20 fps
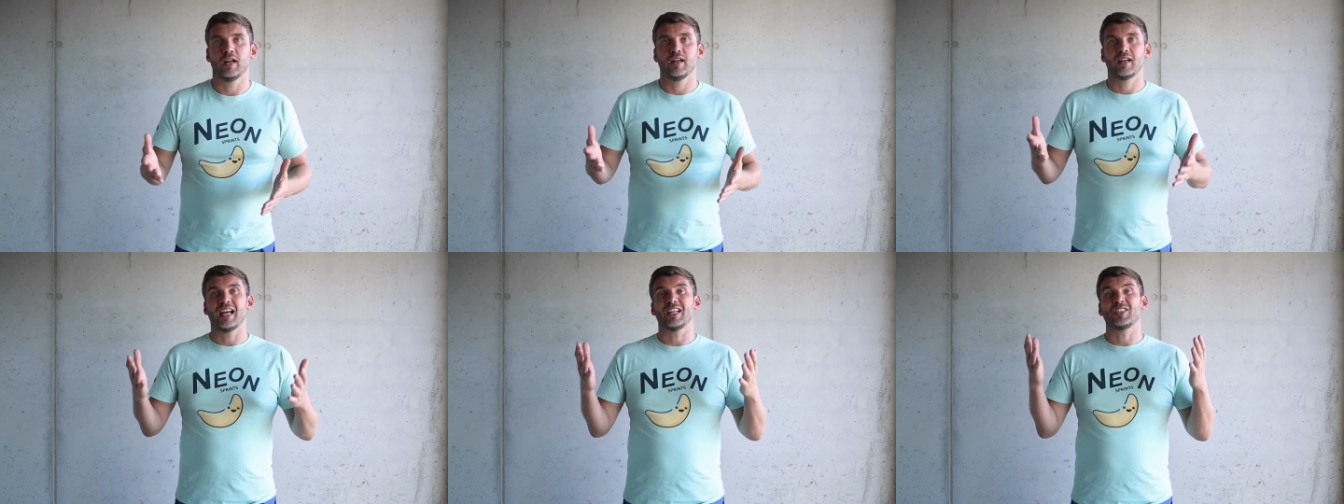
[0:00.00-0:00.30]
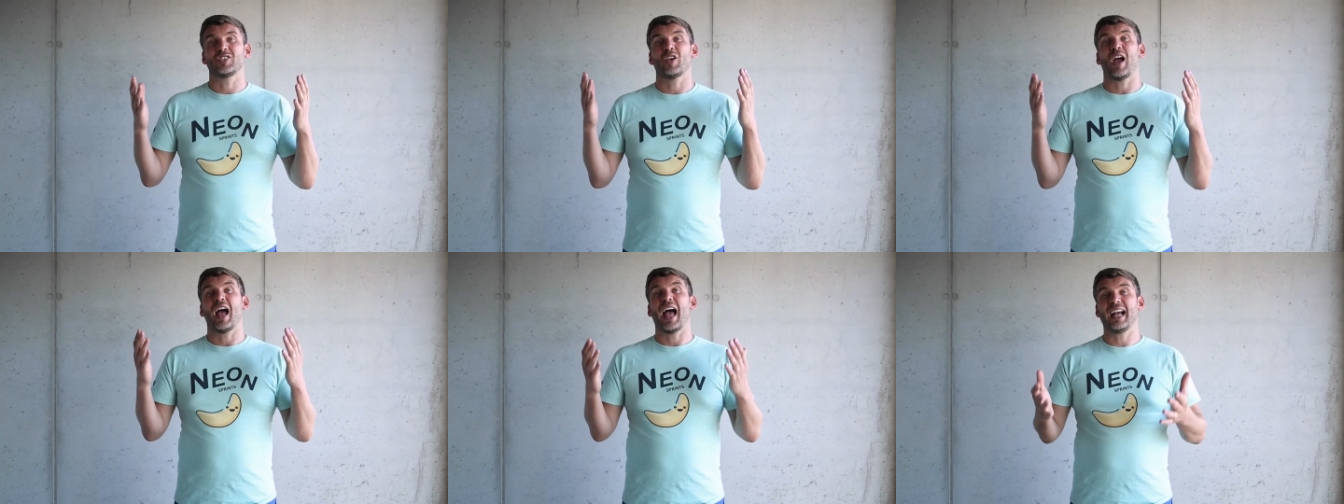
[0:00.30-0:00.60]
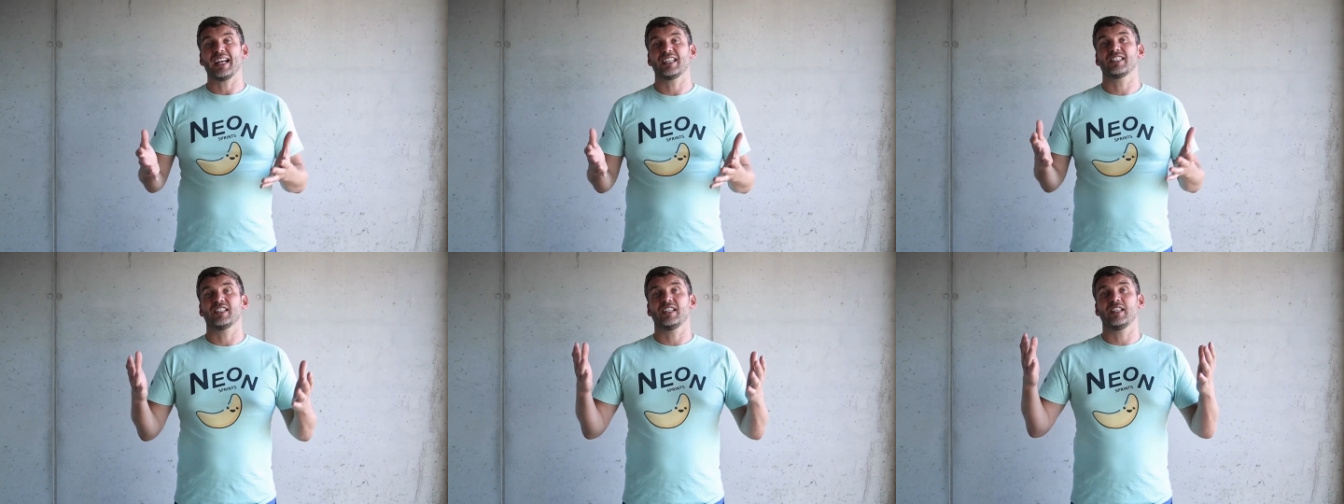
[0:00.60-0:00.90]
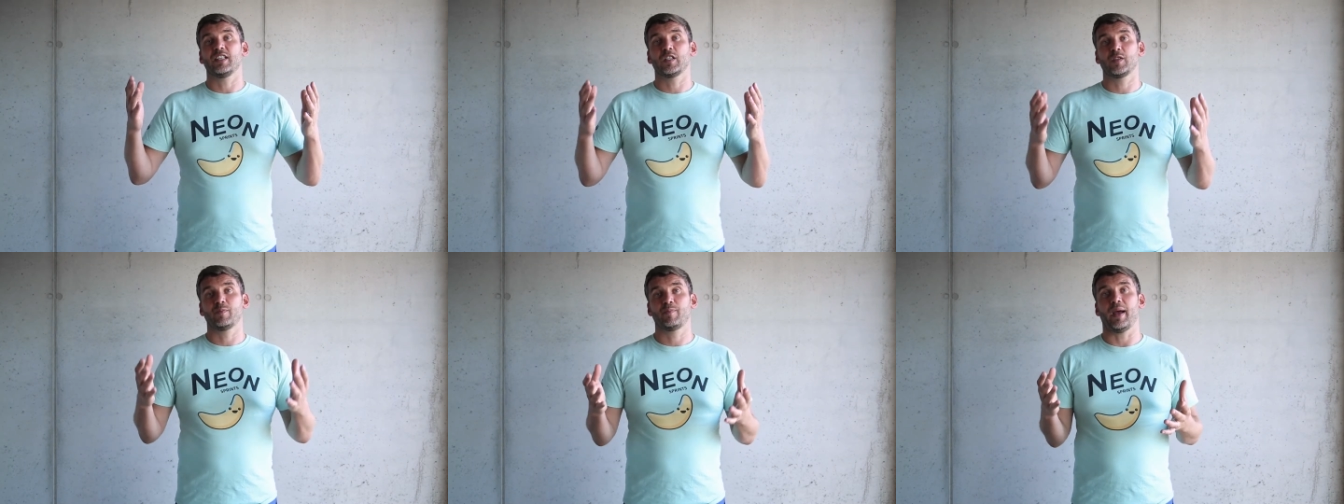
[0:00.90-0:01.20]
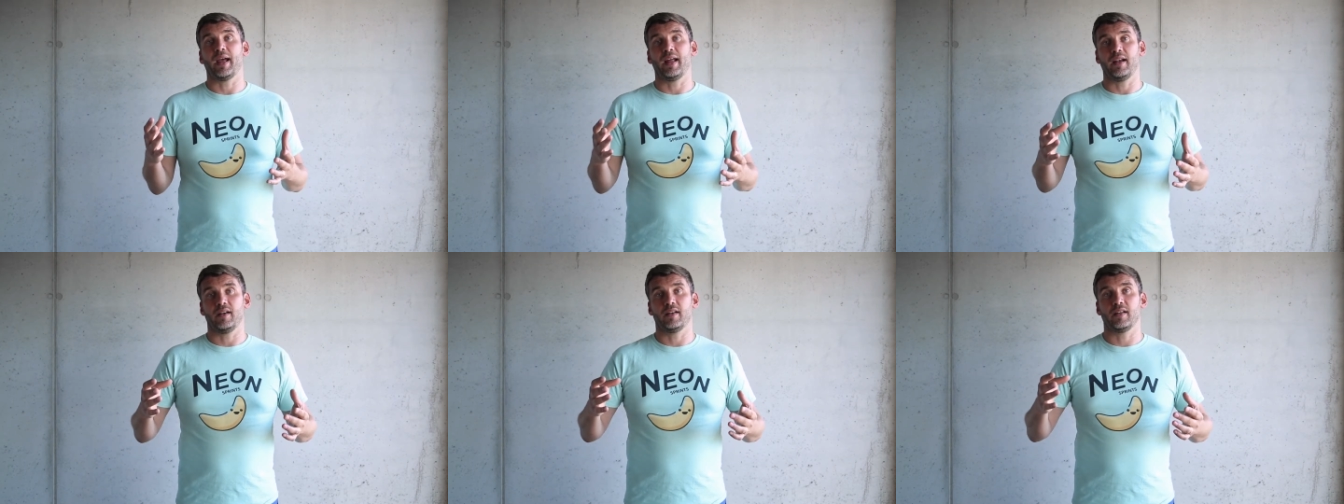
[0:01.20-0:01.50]
that you actually
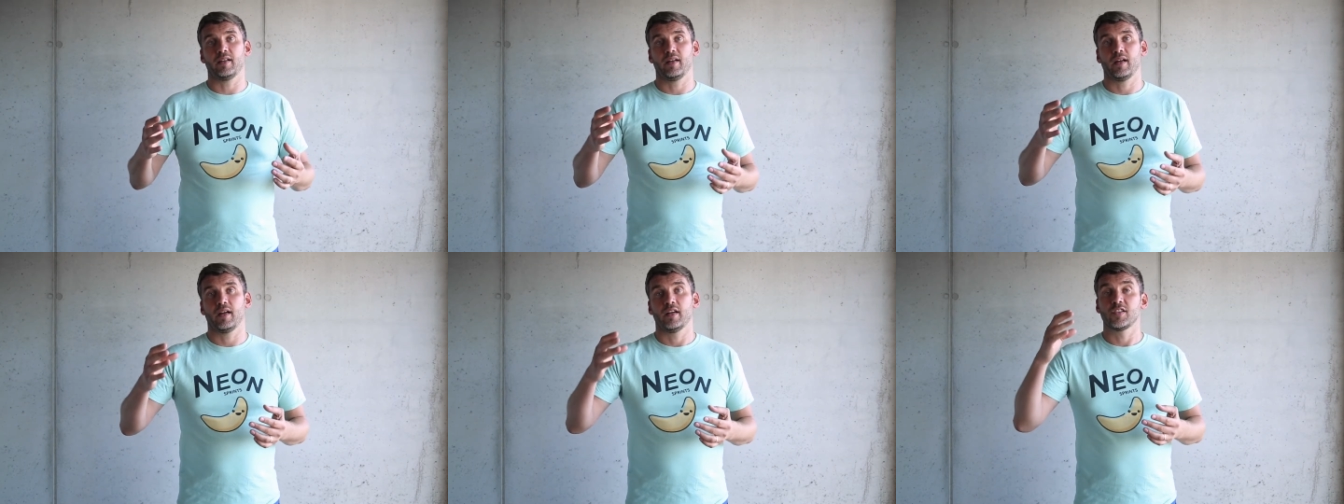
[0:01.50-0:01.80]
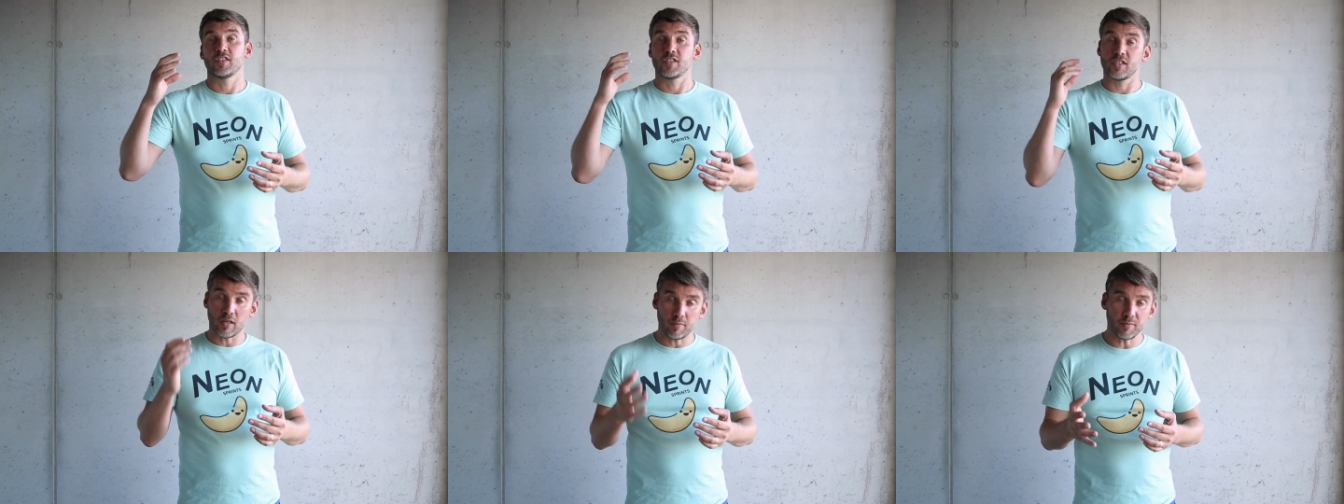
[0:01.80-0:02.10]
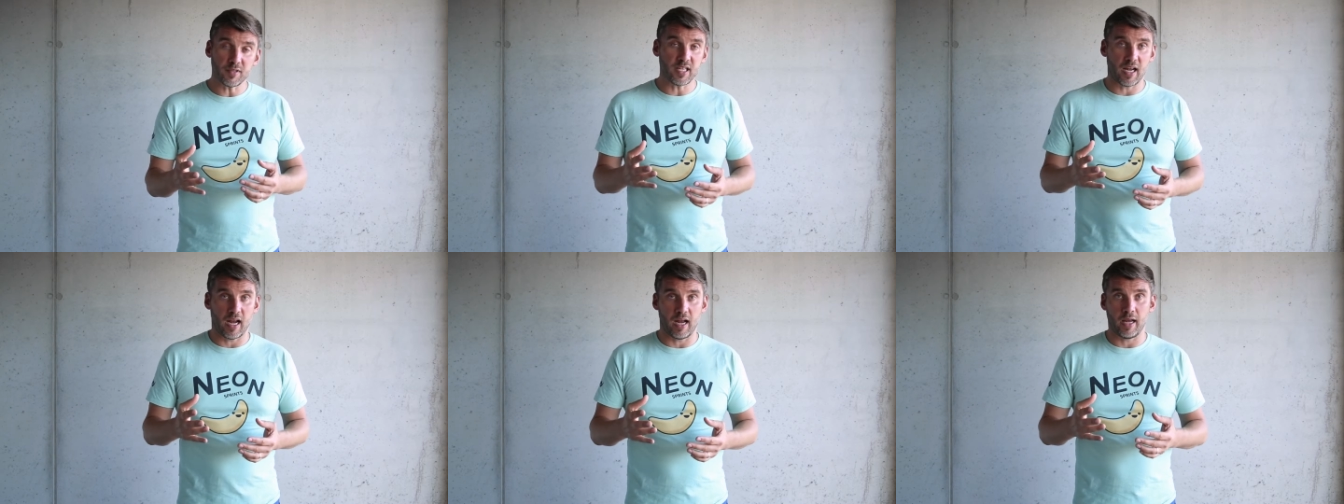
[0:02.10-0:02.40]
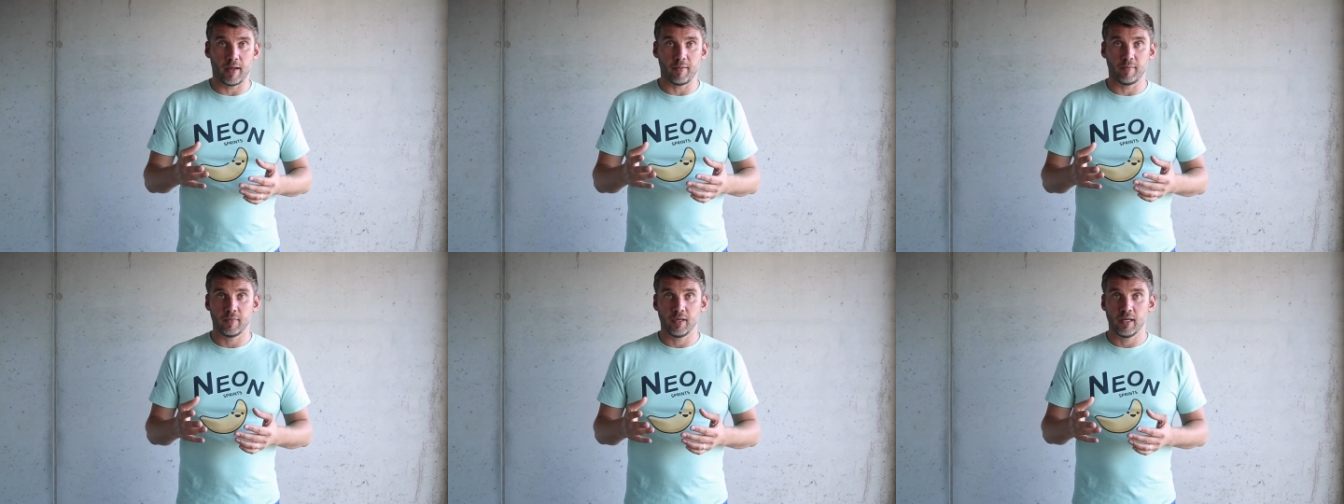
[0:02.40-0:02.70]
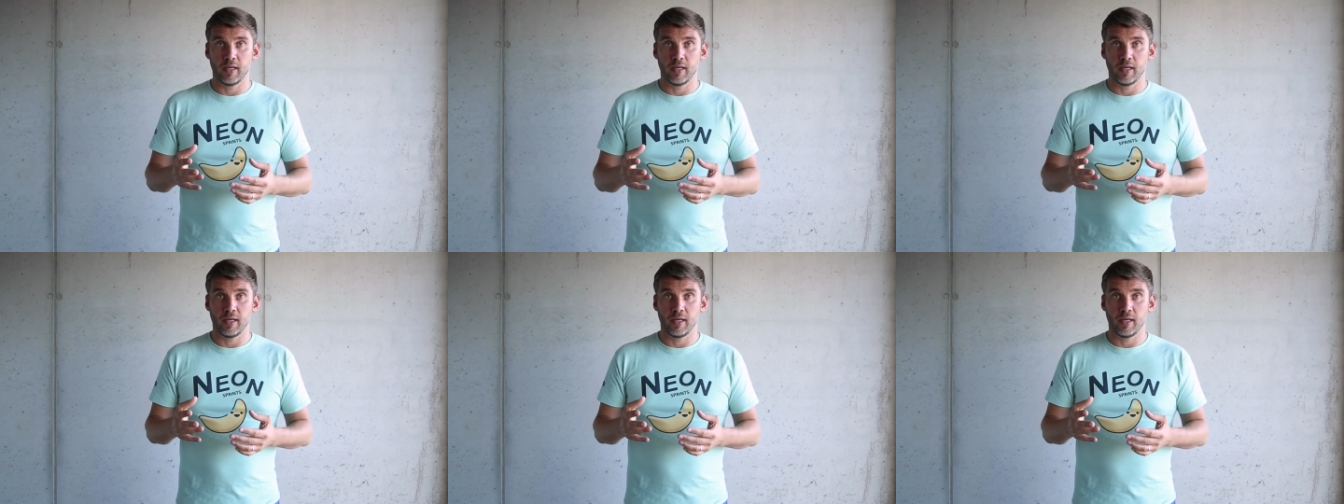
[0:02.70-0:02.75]
spend some time